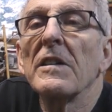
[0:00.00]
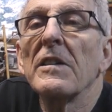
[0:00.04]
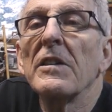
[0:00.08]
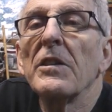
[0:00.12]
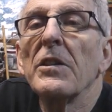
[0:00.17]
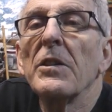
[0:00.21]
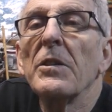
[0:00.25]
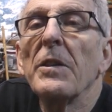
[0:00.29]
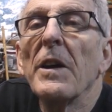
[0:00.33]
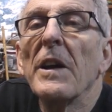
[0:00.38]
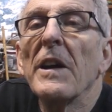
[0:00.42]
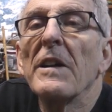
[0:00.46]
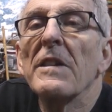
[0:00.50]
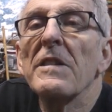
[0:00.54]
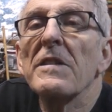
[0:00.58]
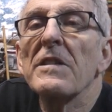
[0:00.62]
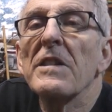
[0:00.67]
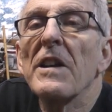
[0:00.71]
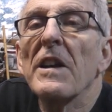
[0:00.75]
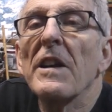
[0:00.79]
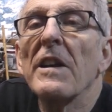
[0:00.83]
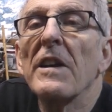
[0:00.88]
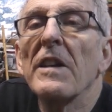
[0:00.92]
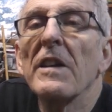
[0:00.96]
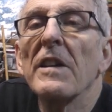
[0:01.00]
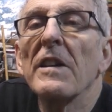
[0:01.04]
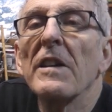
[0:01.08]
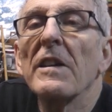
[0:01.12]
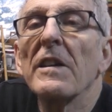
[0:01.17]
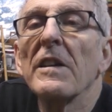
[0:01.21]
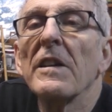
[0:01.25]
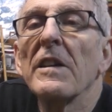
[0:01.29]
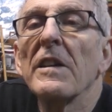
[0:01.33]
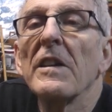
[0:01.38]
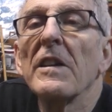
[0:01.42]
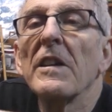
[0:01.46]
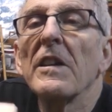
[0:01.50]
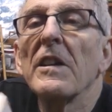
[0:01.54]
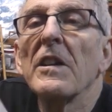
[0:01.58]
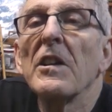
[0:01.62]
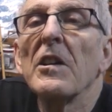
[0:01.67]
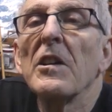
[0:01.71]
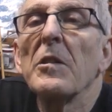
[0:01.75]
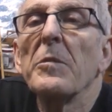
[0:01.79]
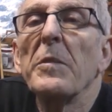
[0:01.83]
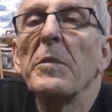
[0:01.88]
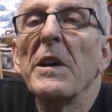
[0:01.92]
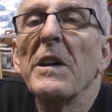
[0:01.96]
two ends that are
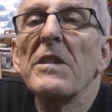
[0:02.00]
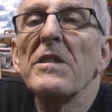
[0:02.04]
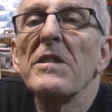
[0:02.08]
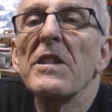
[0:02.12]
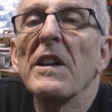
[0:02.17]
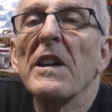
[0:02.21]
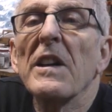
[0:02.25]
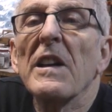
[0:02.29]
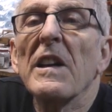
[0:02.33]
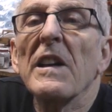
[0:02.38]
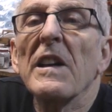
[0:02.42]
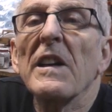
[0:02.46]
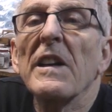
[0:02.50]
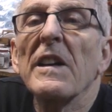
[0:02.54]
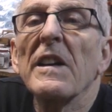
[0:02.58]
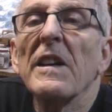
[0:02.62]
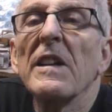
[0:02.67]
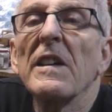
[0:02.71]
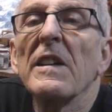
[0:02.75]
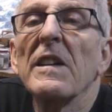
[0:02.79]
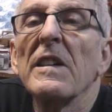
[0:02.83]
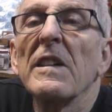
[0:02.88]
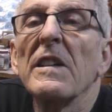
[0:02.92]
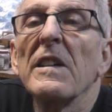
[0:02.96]
basically